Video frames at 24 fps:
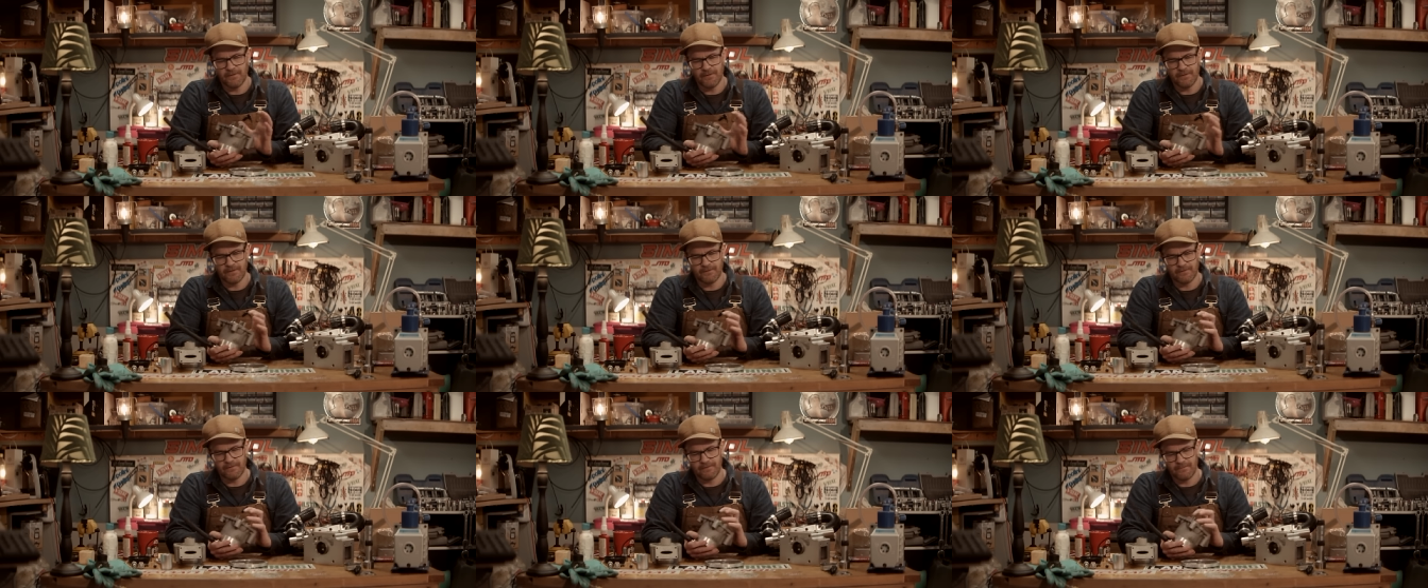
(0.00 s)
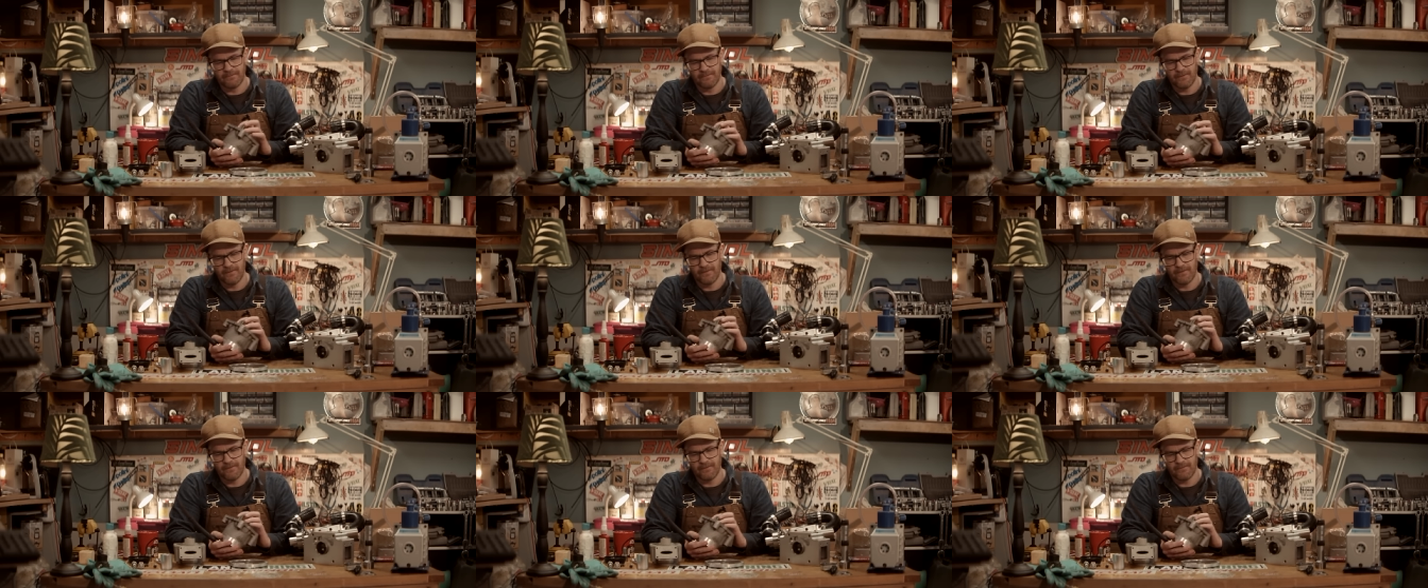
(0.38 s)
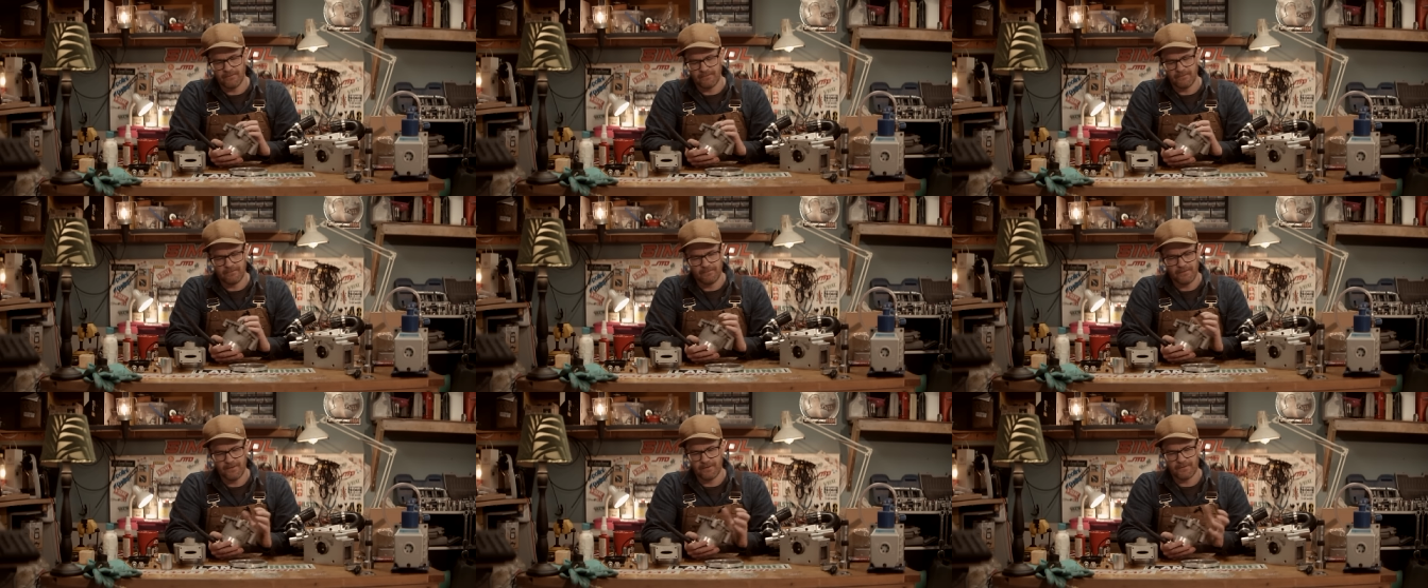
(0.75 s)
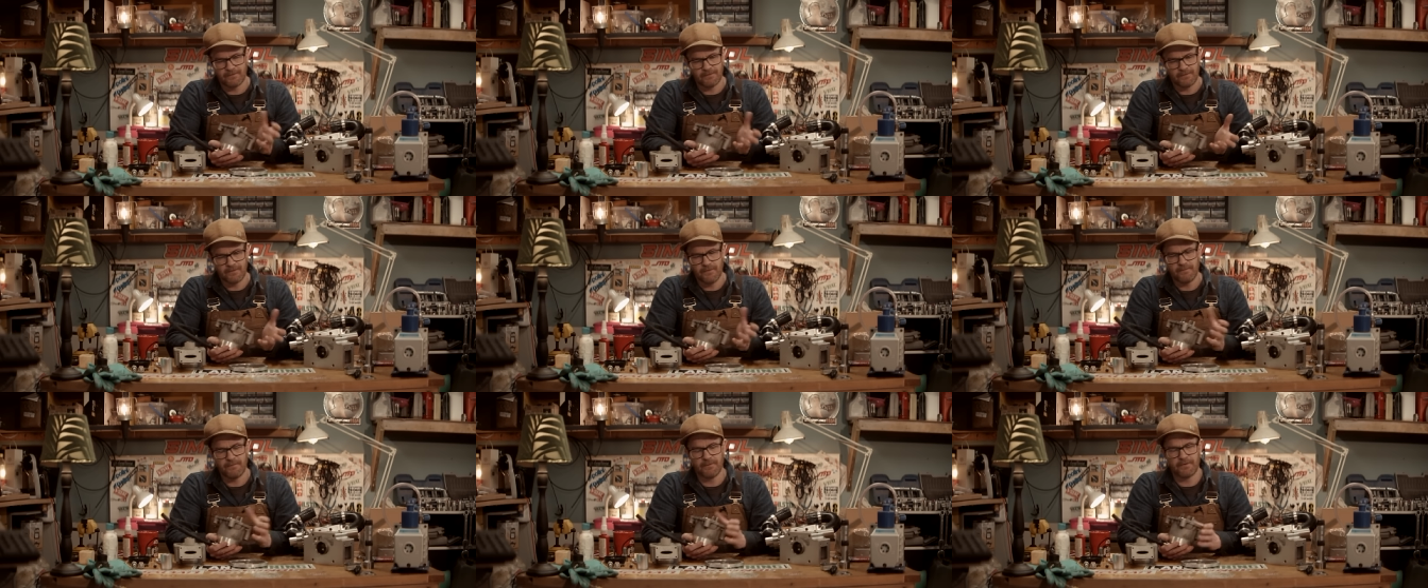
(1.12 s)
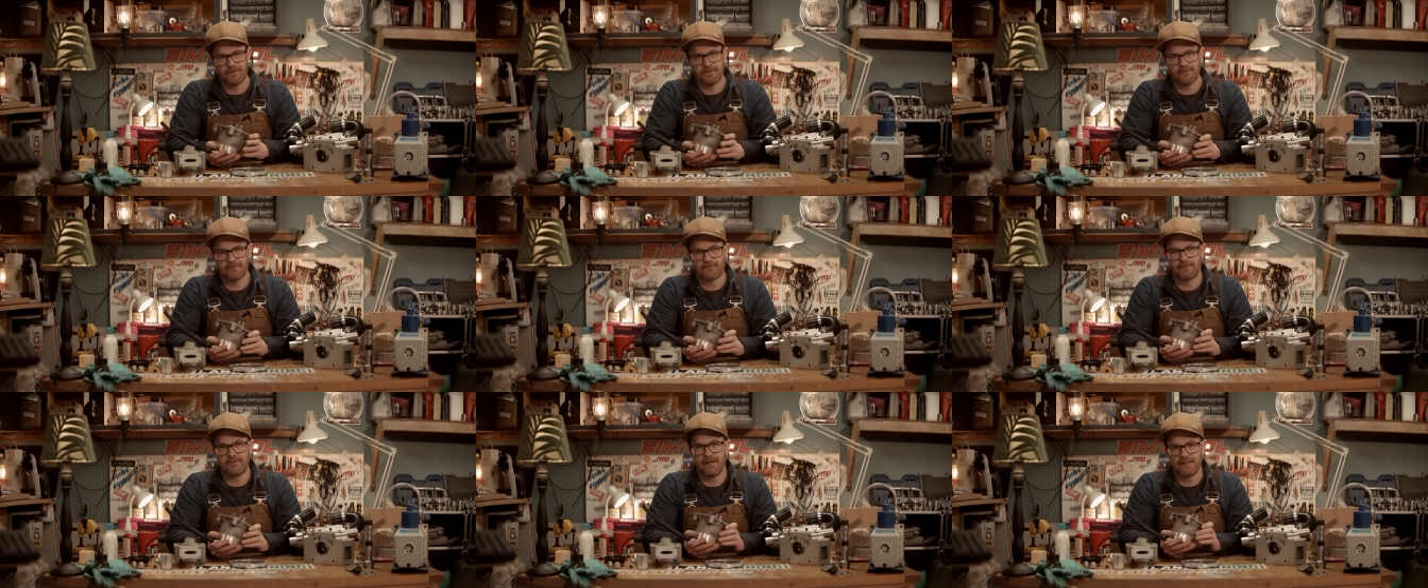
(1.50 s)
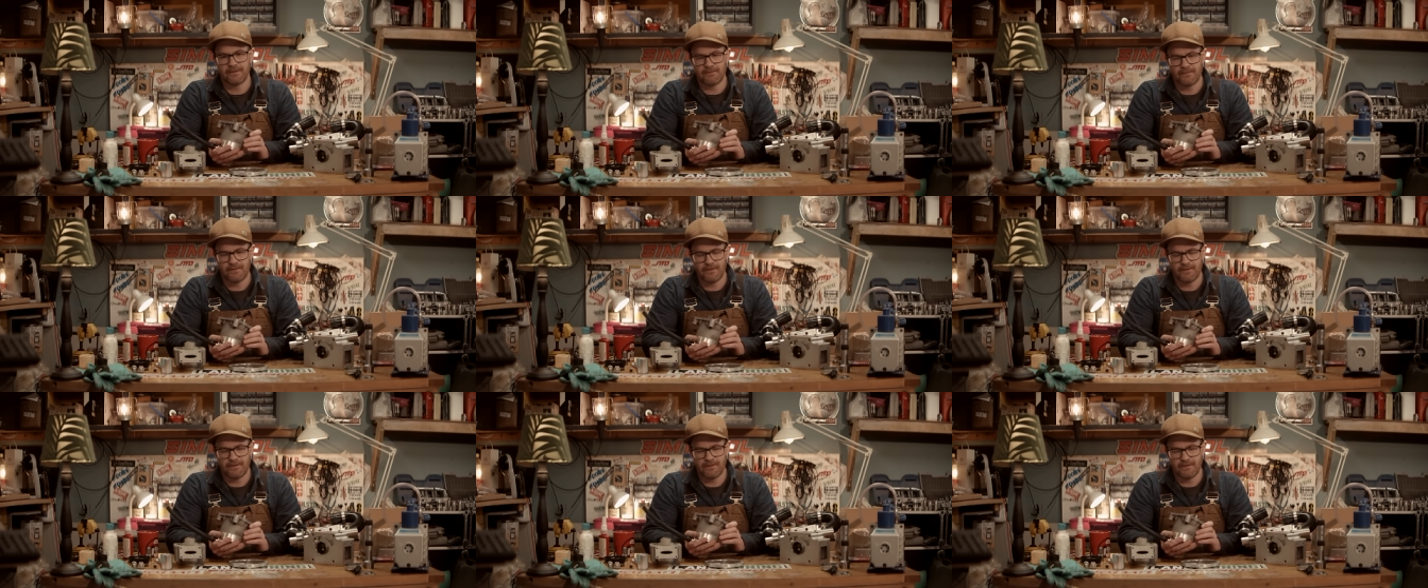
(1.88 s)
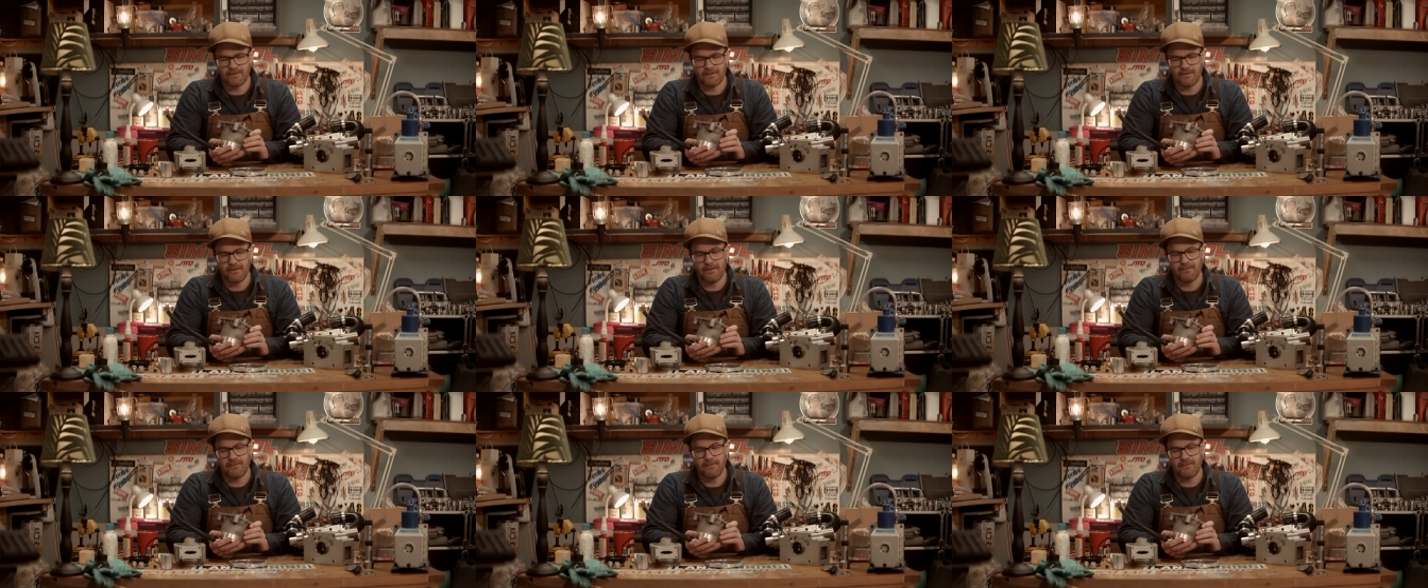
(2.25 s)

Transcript: with more with typical transfers,